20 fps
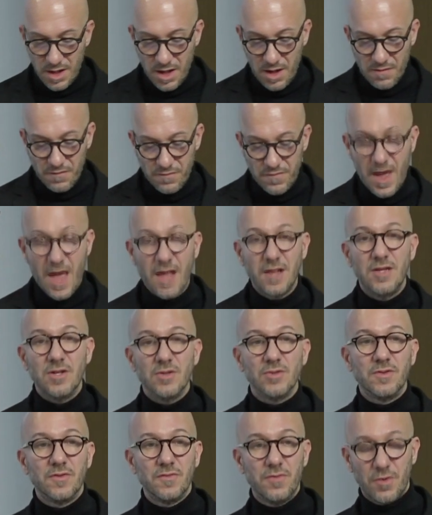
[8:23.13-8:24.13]
valued
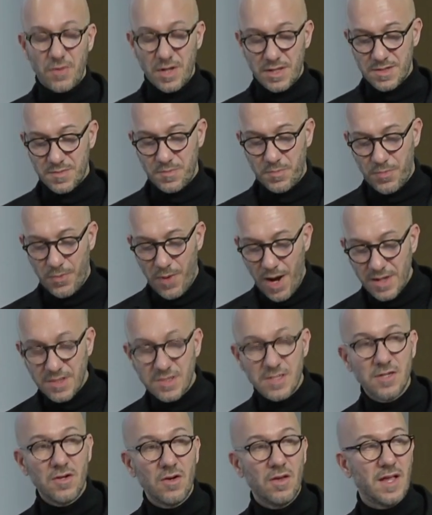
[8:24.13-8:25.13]
for its
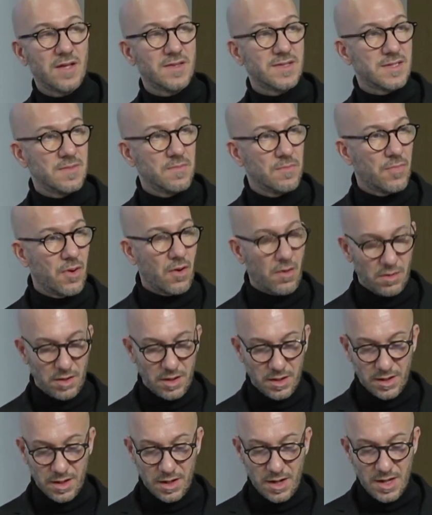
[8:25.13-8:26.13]
practical and
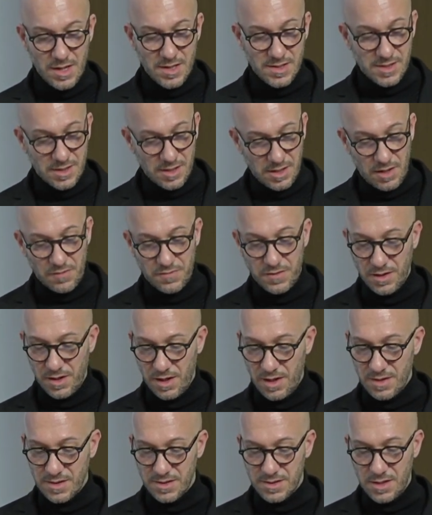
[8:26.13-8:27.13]
symbolic
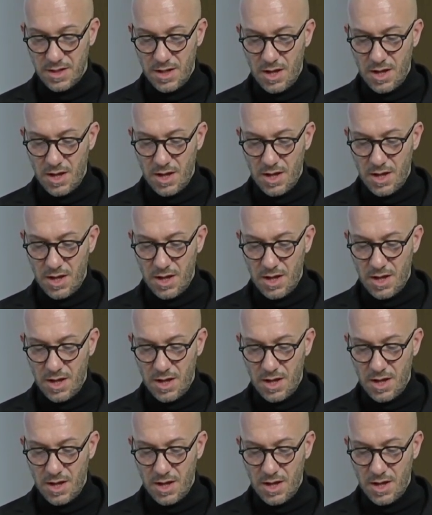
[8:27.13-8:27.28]
significance,